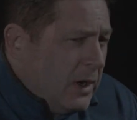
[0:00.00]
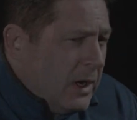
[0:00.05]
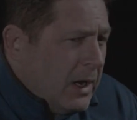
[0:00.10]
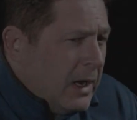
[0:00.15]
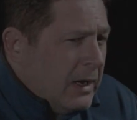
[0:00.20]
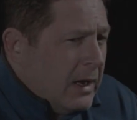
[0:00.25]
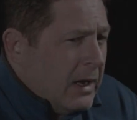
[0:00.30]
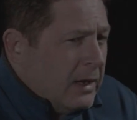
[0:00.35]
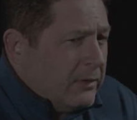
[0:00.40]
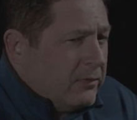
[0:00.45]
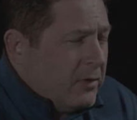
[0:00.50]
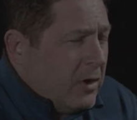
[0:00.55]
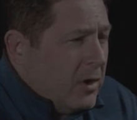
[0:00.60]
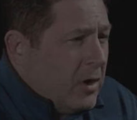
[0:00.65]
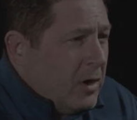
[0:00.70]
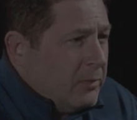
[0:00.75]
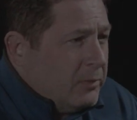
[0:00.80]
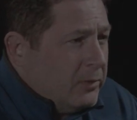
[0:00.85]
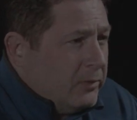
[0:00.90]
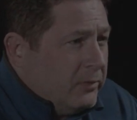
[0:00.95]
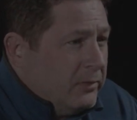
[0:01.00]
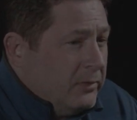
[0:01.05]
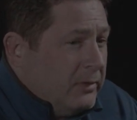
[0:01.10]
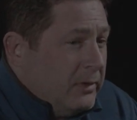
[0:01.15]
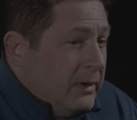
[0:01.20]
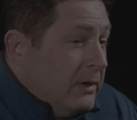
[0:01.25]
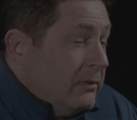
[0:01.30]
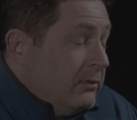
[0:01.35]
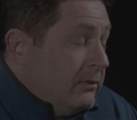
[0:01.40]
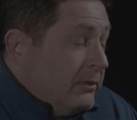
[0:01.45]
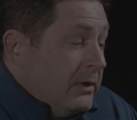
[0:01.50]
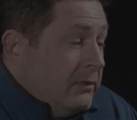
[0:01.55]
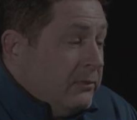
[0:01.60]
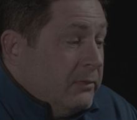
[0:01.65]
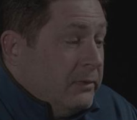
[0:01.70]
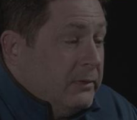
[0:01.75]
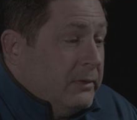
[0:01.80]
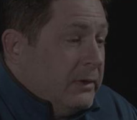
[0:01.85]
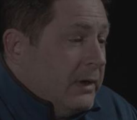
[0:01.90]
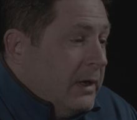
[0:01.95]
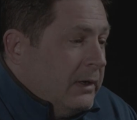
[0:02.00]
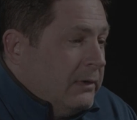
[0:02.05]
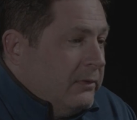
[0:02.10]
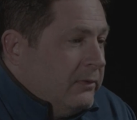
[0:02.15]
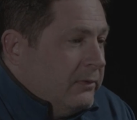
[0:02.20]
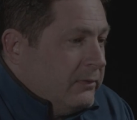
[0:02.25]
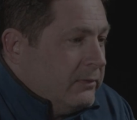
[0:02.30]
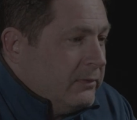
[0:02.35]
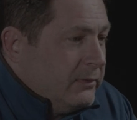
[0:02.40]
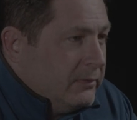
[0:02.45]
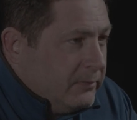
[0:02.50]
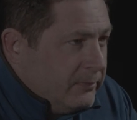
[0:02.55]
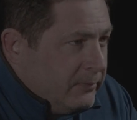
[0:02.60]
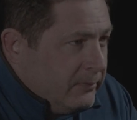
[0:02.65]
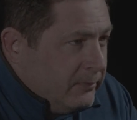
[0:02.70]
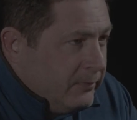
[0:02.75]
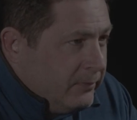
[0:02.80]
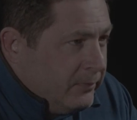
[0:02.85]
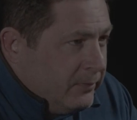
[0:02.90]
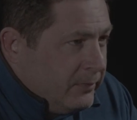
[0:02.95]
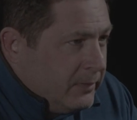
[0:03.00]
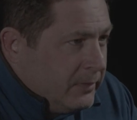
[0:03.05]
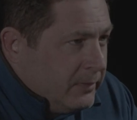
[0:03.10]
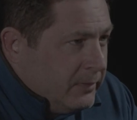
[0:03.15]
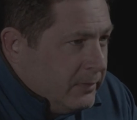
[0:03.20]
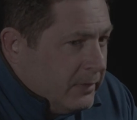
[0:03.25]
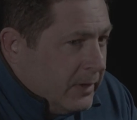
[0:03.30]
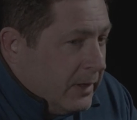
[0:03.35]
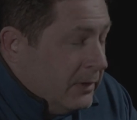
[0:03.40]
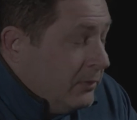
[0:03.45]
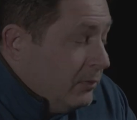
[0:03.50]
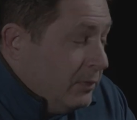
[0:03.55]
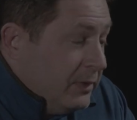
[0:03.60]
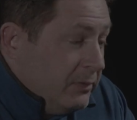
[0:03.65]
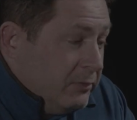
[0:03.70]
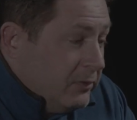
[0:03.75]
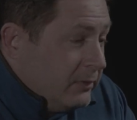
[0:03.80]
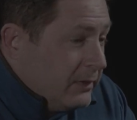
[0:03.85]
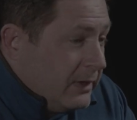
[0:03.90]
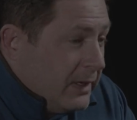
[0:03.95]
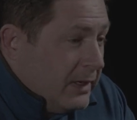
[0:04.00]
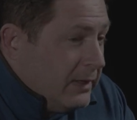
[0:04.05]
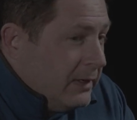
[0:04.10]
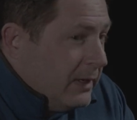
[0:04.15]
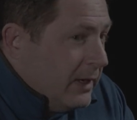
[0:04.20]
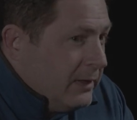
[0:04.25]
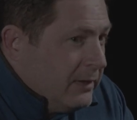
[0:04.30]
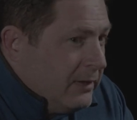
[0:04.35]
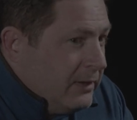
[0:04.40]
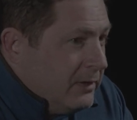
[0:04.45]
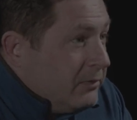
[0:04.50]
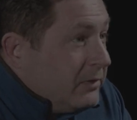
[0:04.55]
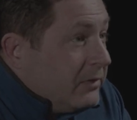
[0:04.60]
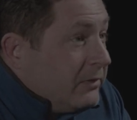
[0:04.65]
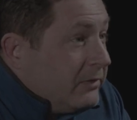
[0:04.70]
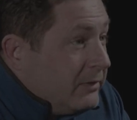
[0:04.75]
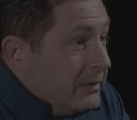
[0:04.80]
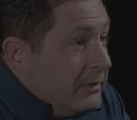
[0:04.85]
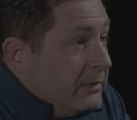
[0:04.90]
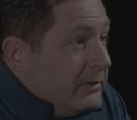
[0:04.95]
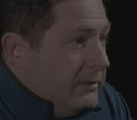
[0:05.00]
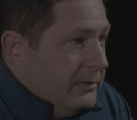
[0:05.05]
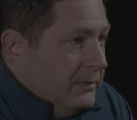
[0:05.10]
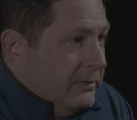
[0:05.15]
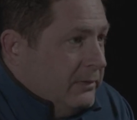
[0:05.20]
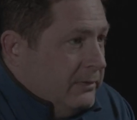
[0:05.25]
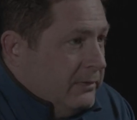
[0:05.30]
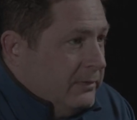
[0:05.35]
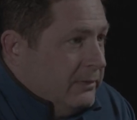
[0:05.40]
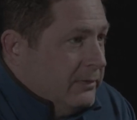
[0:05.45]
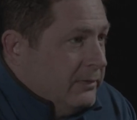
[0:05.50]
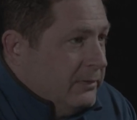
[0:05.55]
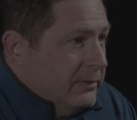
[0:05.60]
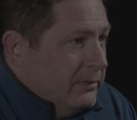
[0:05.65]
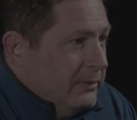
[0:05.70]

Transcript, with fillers: You know, I, I saw opportunity. I was like, well, look, I can just, I know people in Cali, I can get them to send it here.